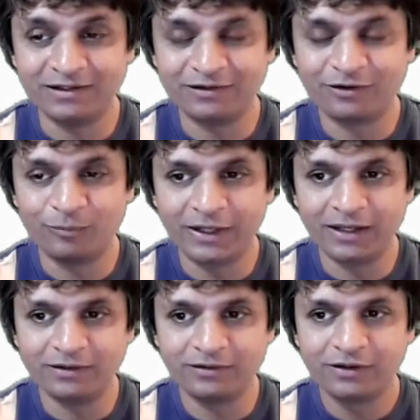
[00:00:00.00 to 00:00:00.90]

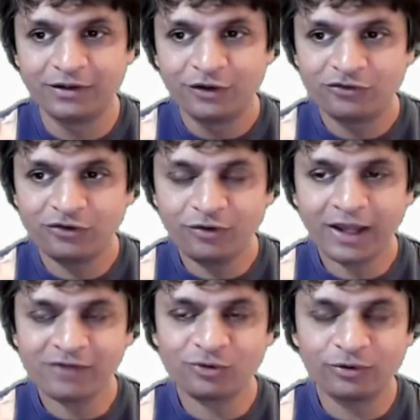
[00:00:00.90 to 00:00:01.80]
complicated. So you
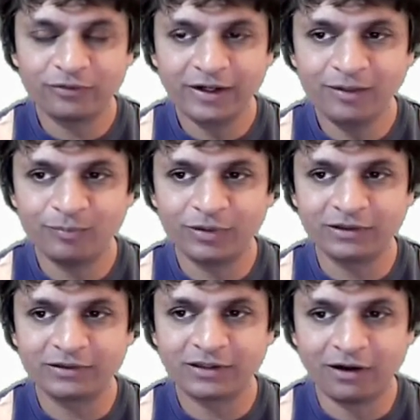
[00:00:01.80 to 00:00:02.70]
guys already
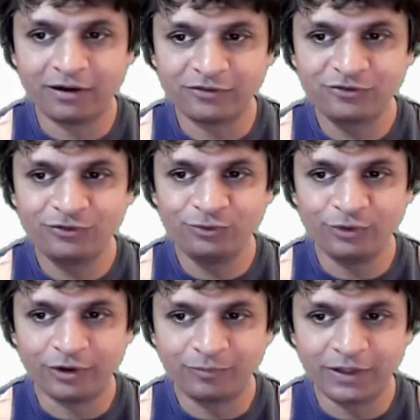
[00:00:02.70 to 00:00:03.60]
built
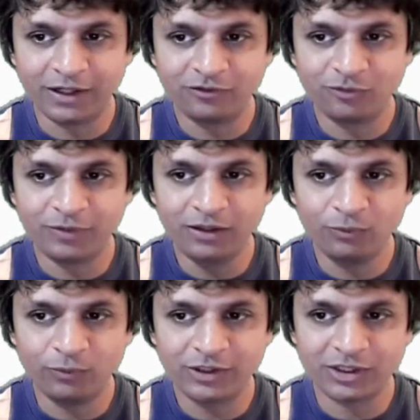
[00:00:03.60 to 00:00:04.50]
cars2.php,
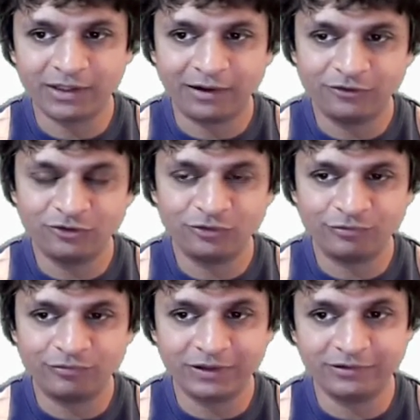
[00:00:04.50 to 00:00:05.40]
which allowed you to
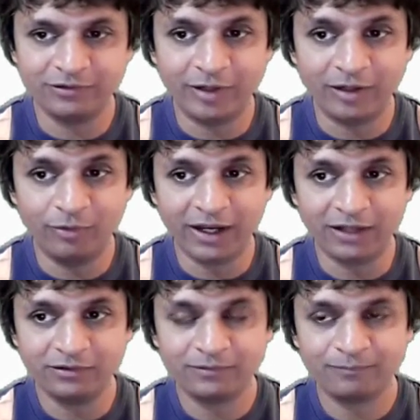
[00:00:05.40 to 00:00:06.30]
filter by
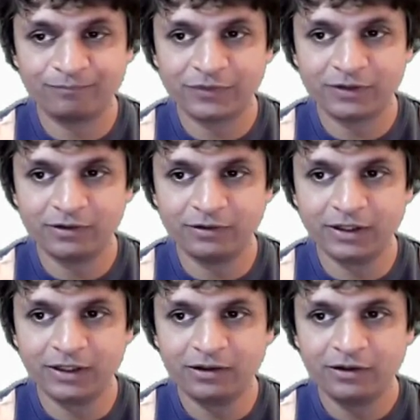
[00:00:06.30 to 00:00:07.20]
brand.
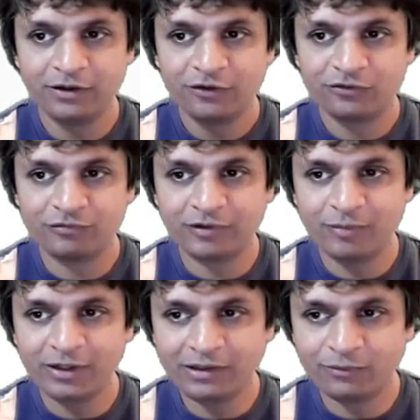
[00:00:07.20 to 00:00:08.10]
Okay. So
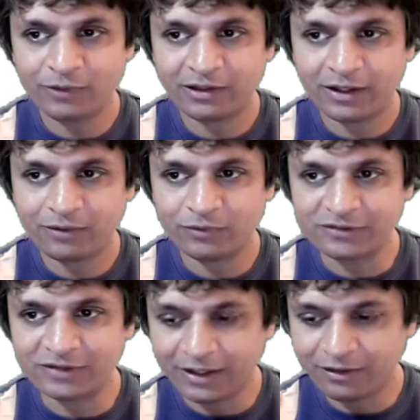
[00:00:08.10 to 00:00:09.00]
fundamentally what that
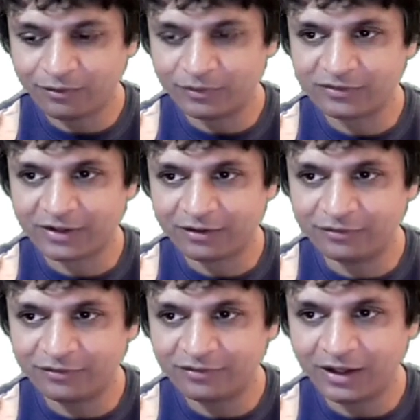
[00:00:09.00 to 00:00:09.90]
was like was I
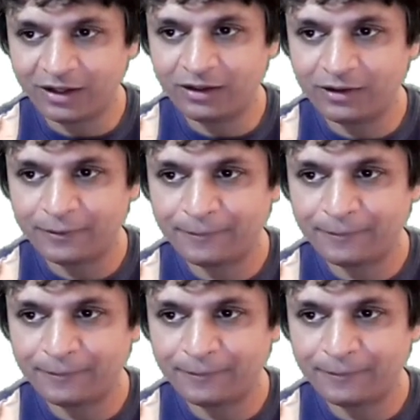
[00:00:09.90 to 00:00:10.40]
could say